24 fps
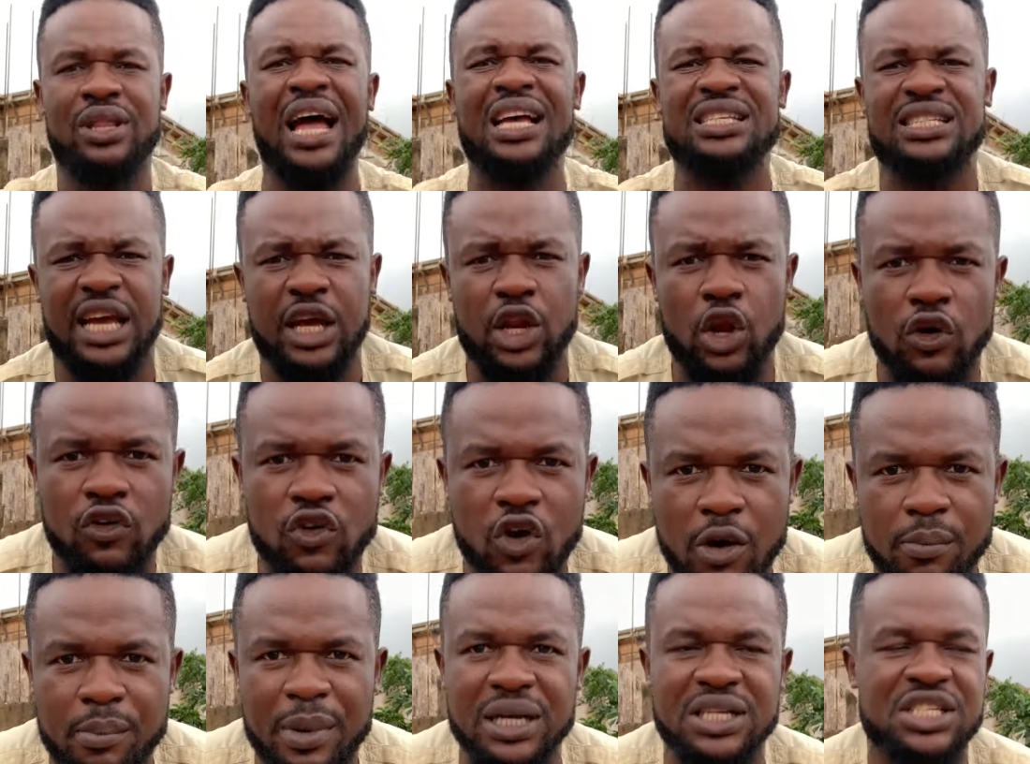That's kind of
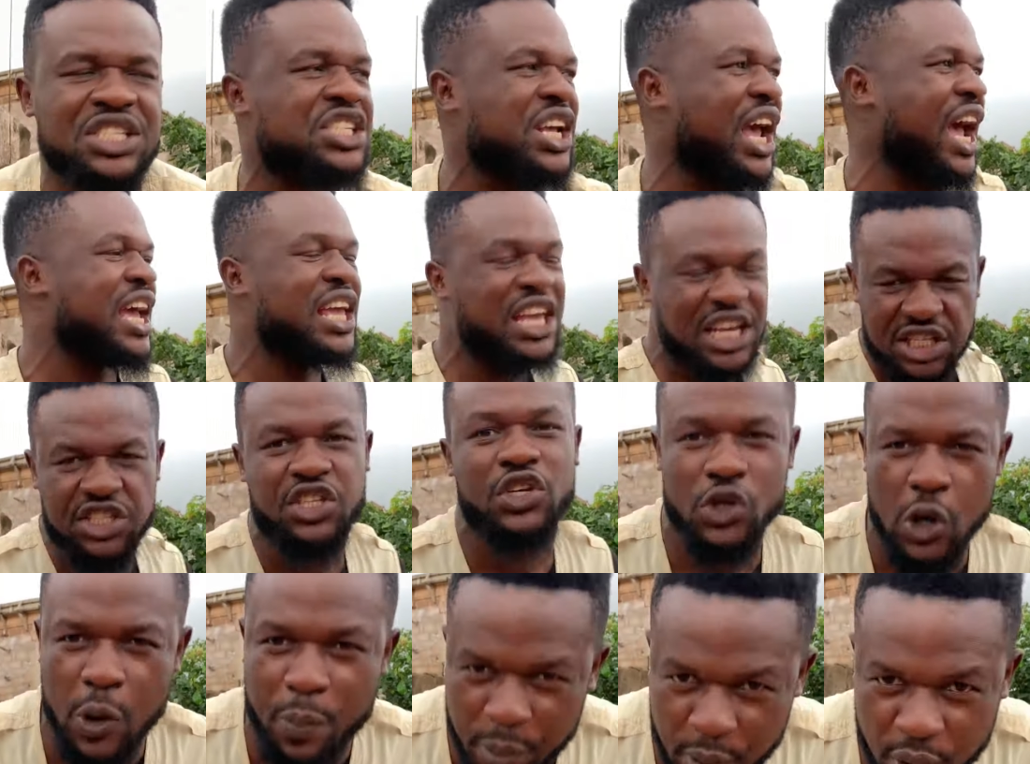government. Sheyi
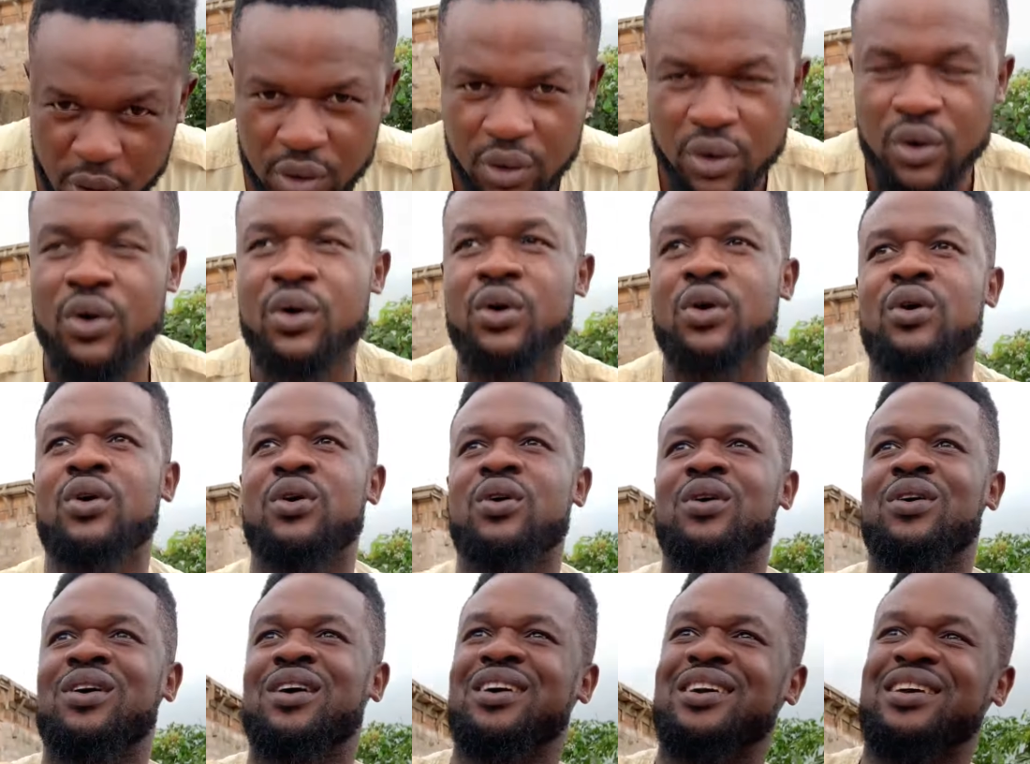Tinubu.
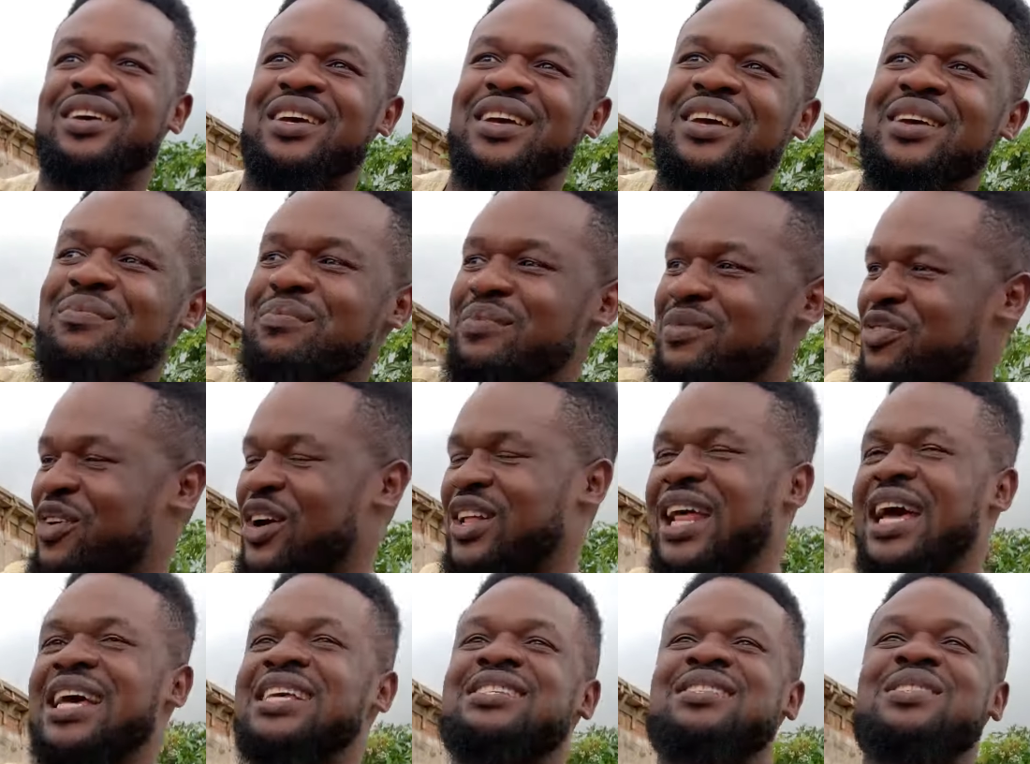
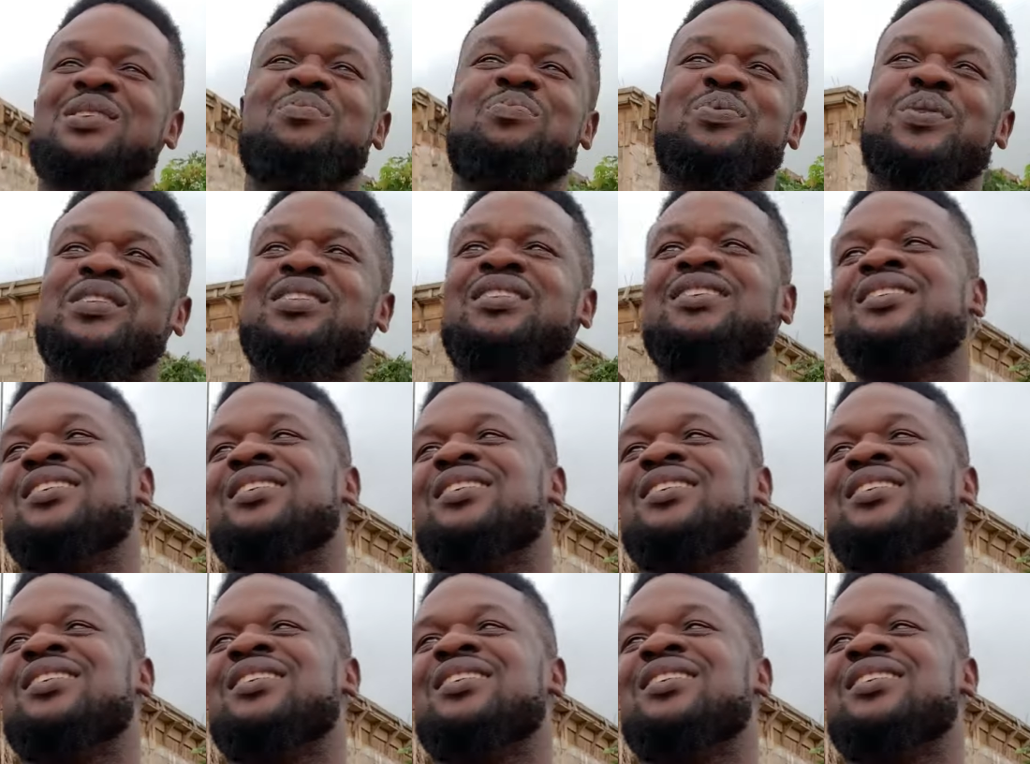Father is sleeping.